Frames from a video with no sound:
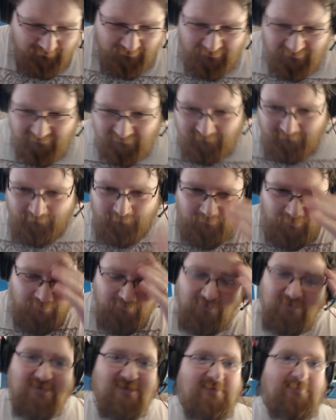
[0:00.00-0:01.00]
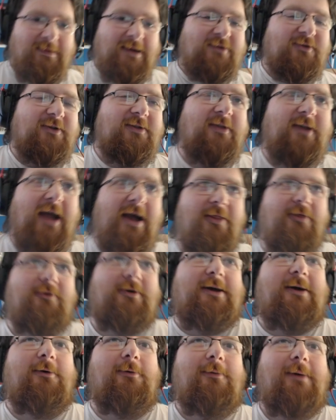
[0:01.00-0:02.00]
is, this is Magic the
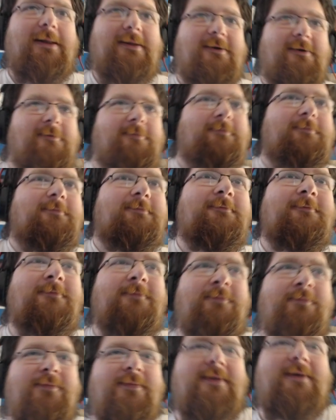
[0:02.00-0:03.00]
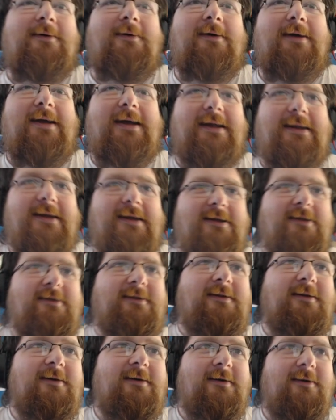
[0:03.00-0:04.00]
Gathering. Welcome. It
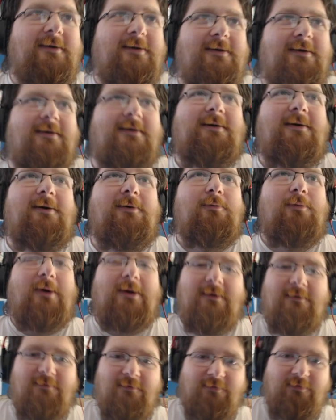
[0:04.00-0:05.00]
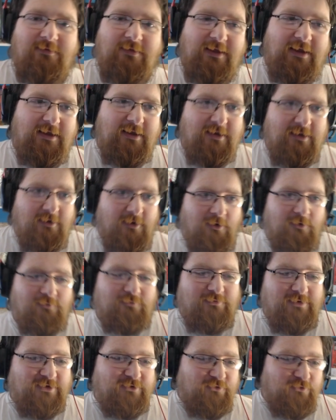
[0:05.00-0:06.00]
is one of the
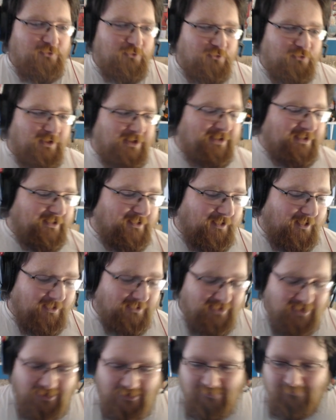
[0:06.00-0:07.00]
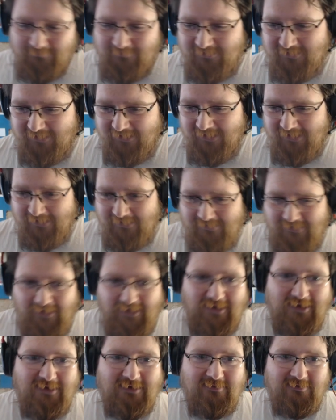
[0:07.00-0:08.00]
original trading card games. It
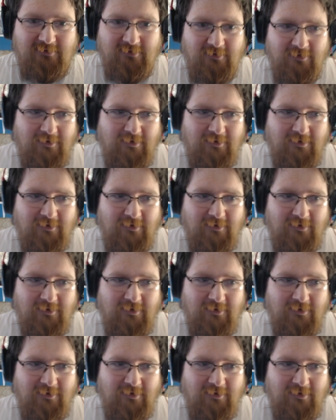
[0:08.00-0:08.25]
has